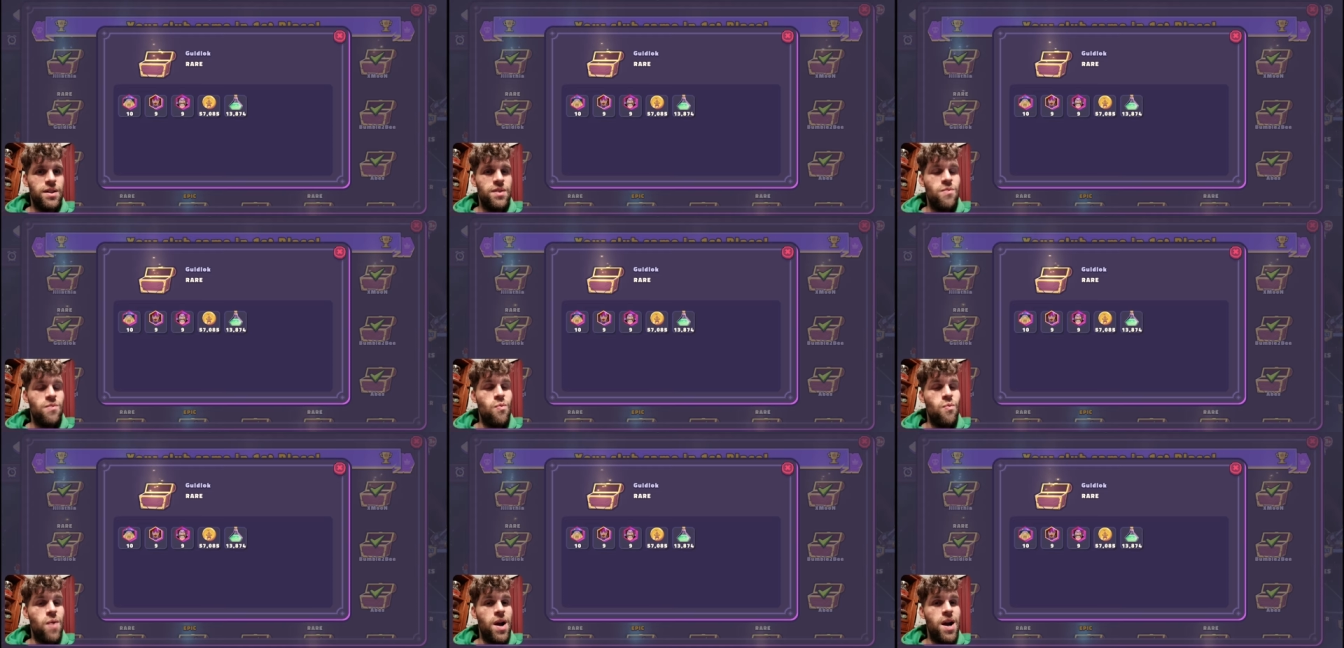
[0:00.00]

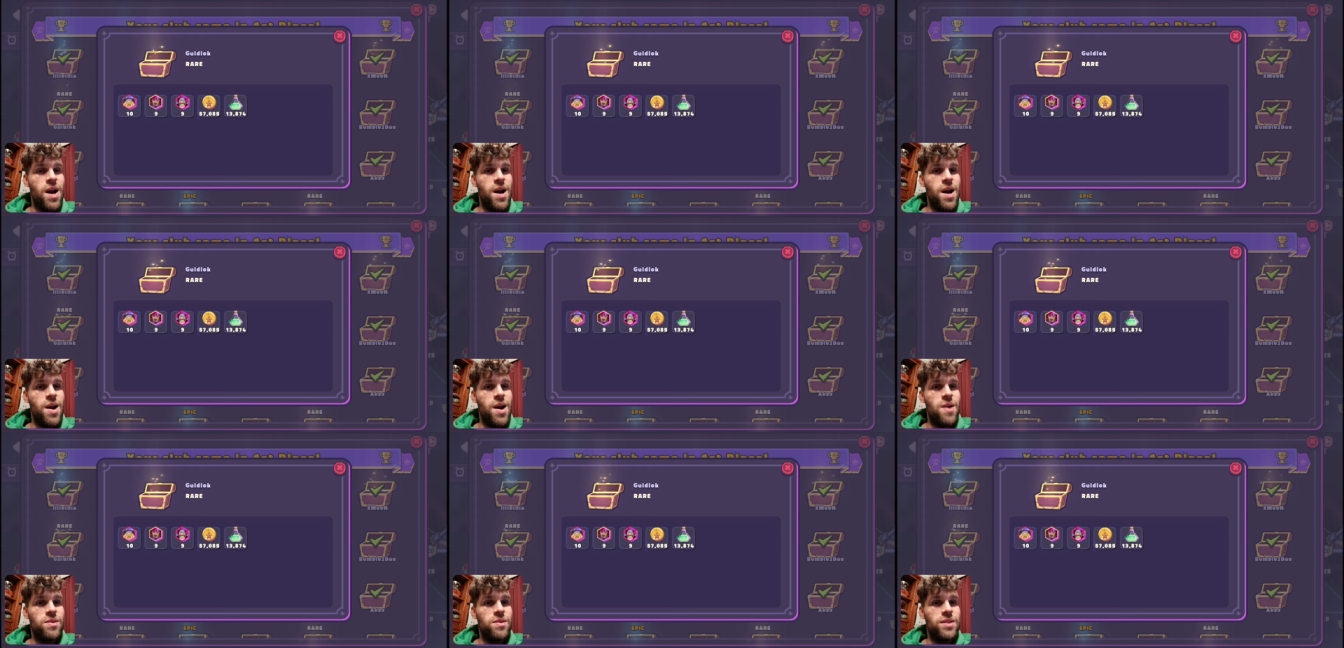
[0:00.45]

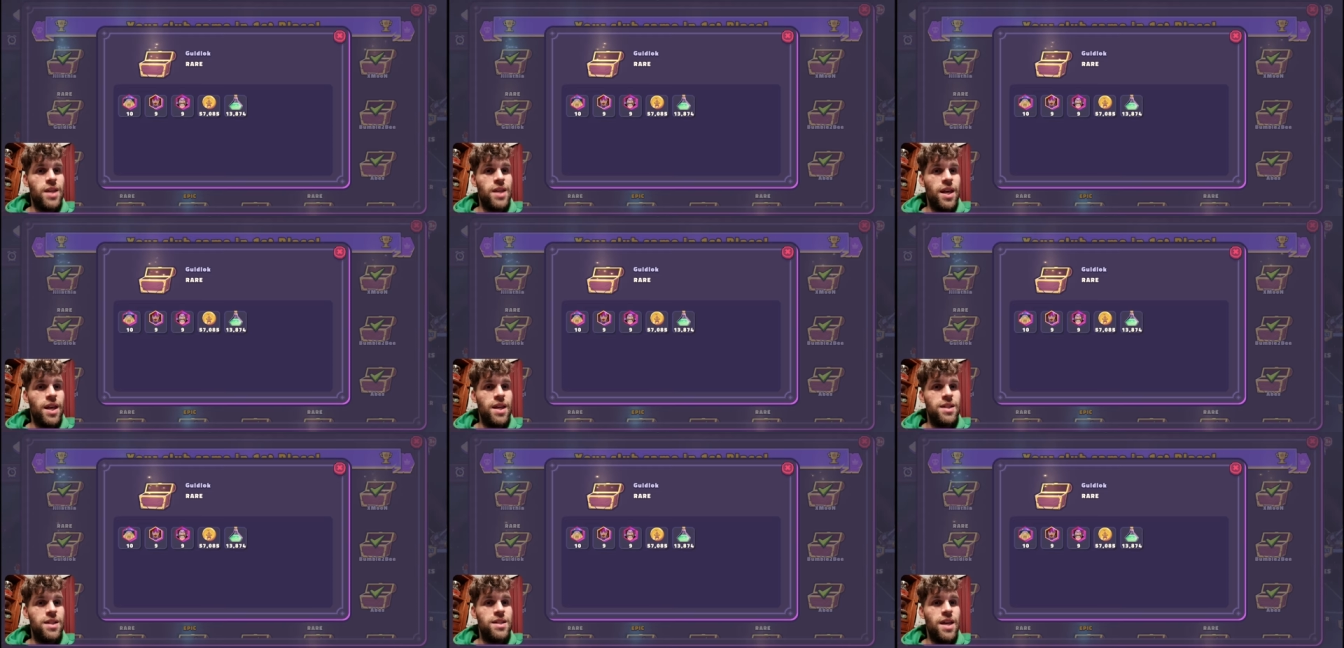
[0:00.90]
Wow,
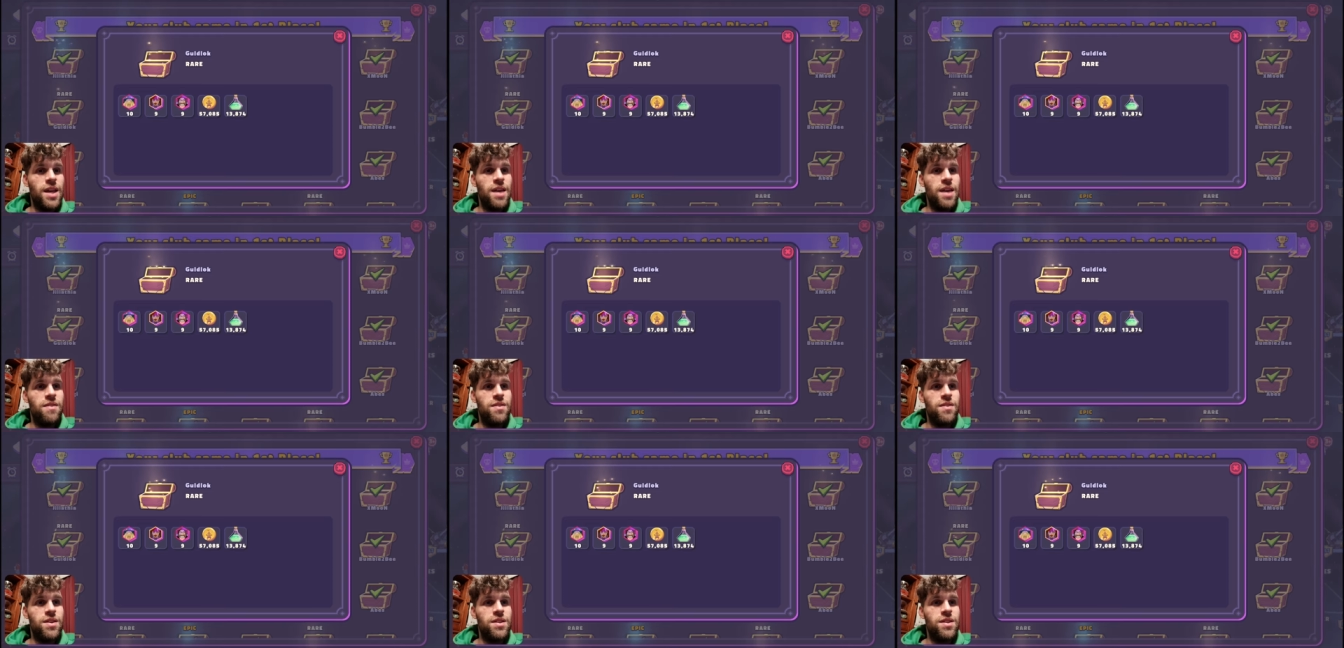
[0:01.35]
ten
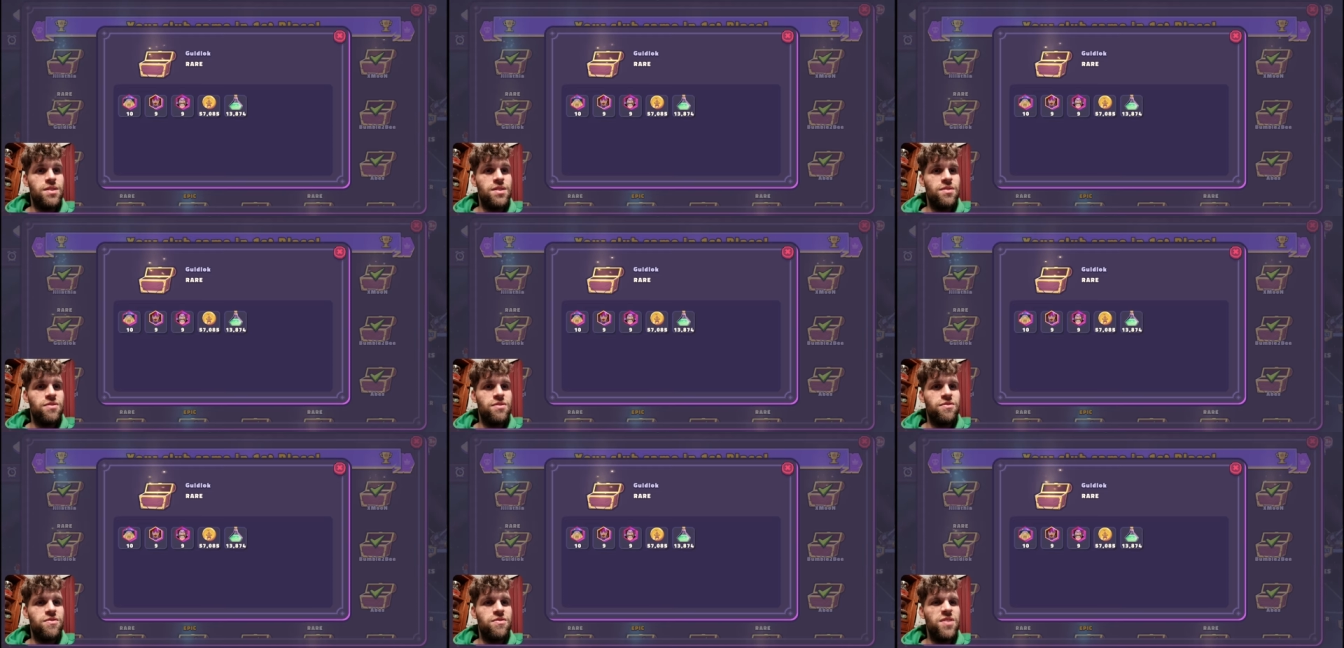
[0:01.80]
Davies,
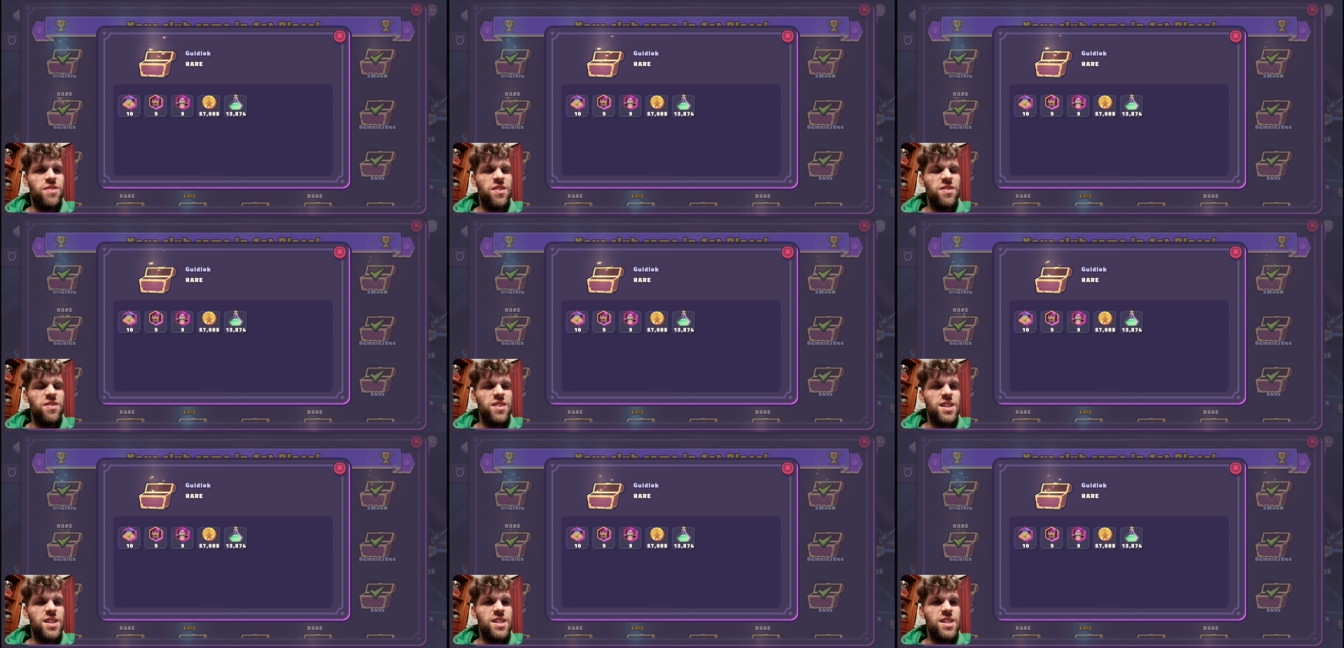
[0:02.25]

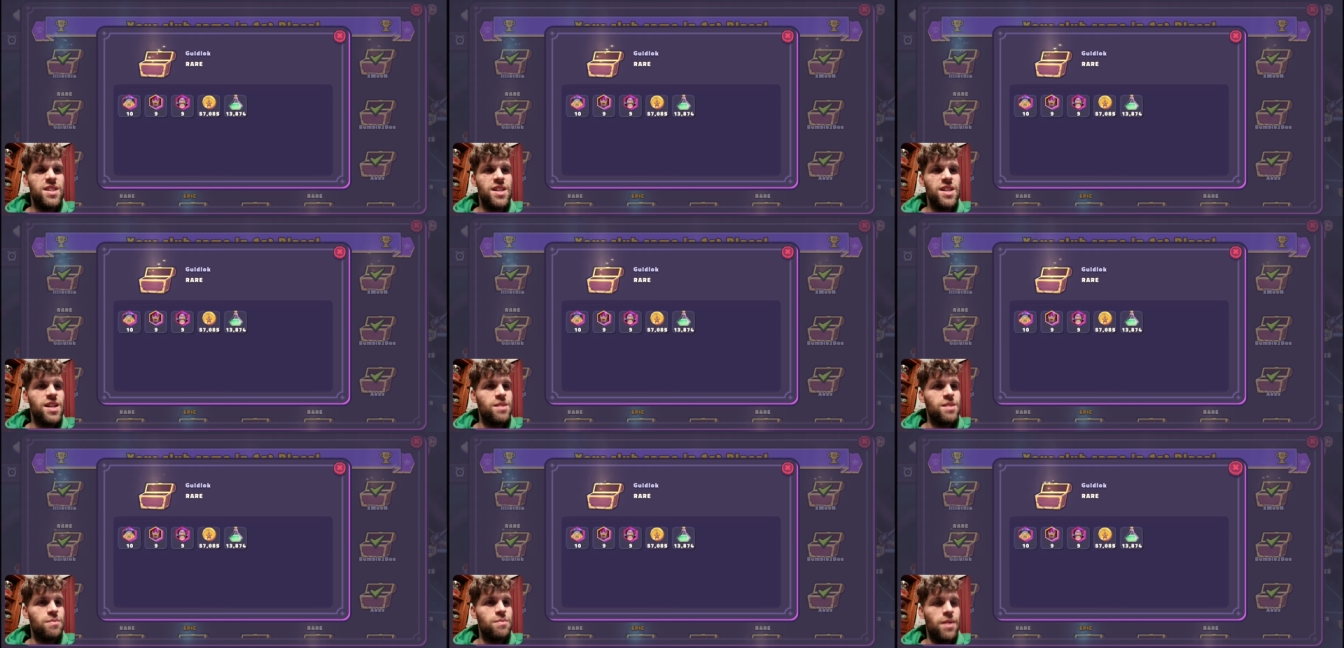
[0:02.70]
fifty
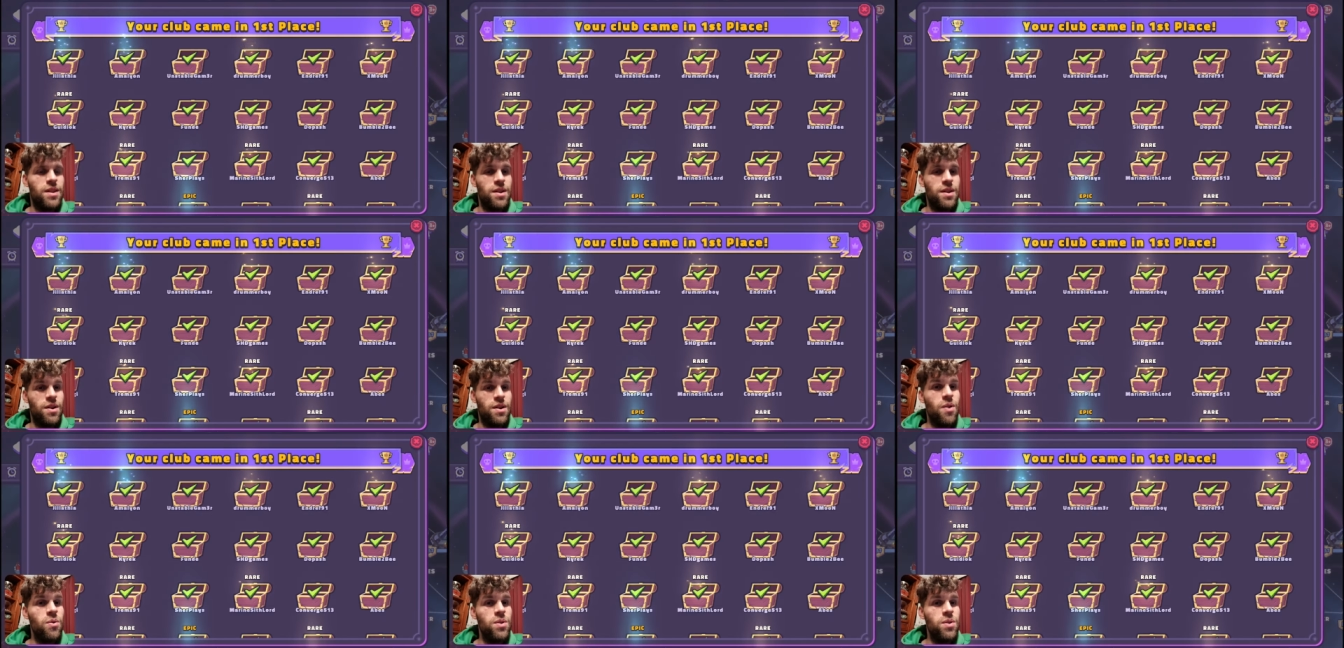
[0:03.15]
six. Man, the
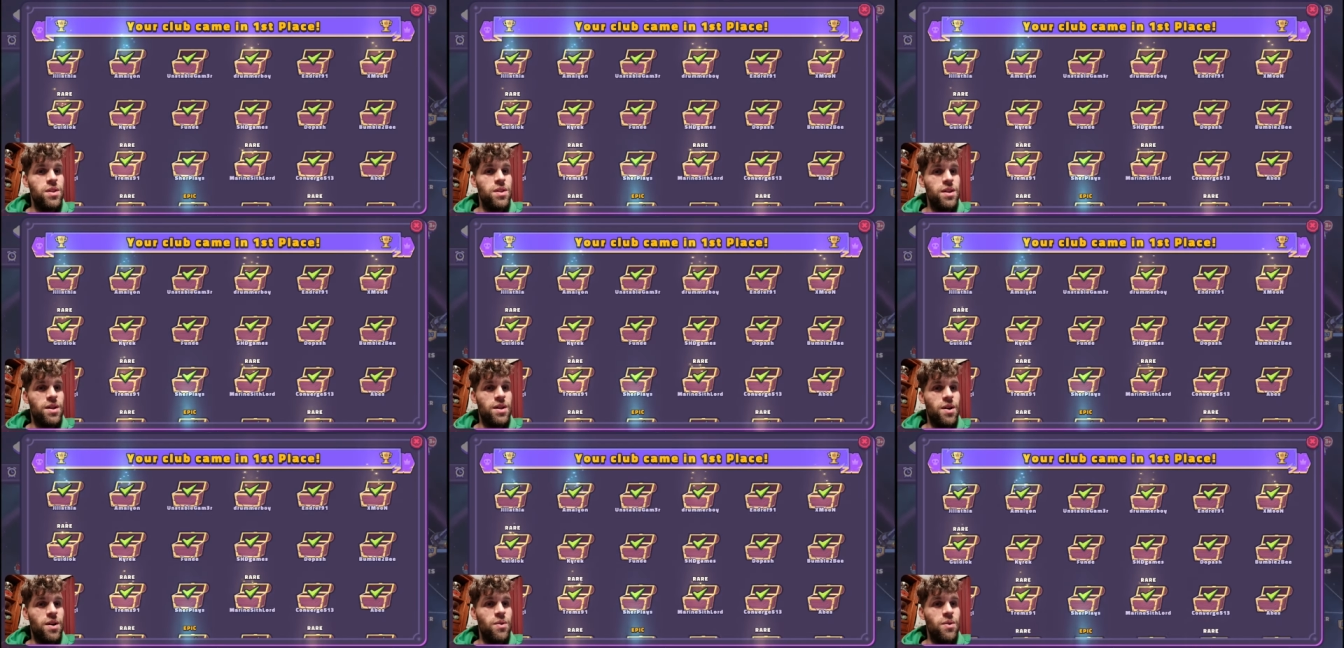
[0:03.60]
gold, the
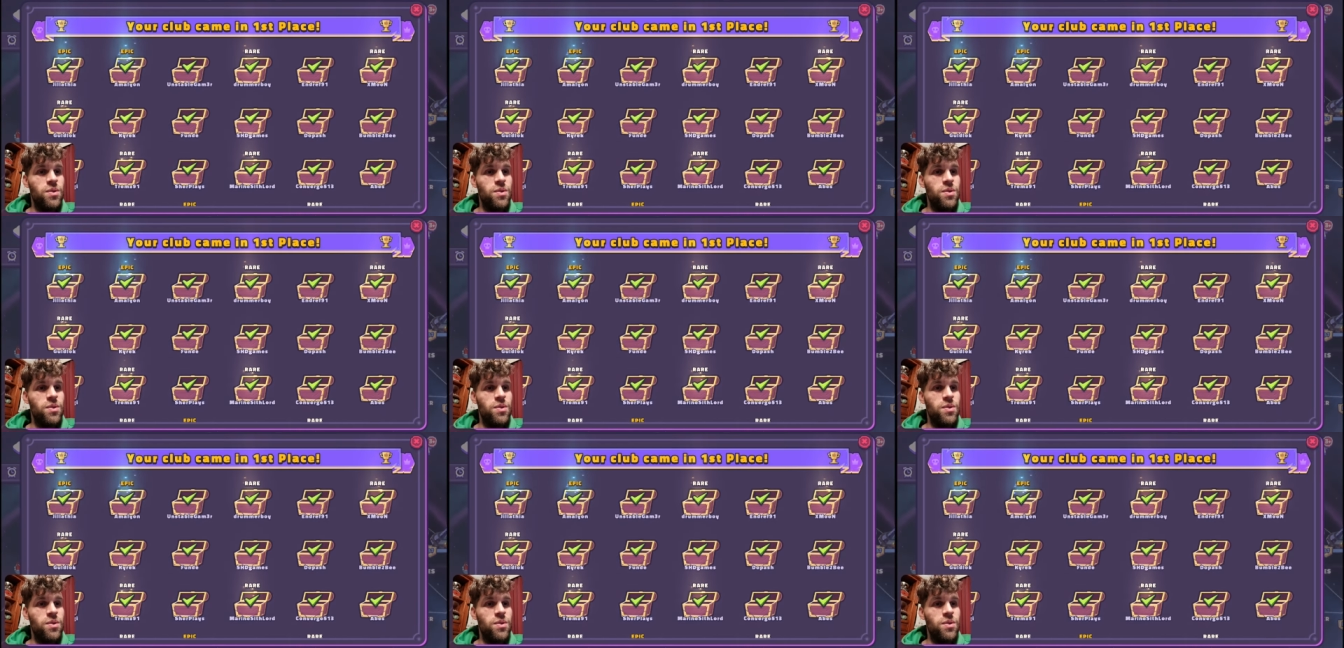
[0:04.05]
gold.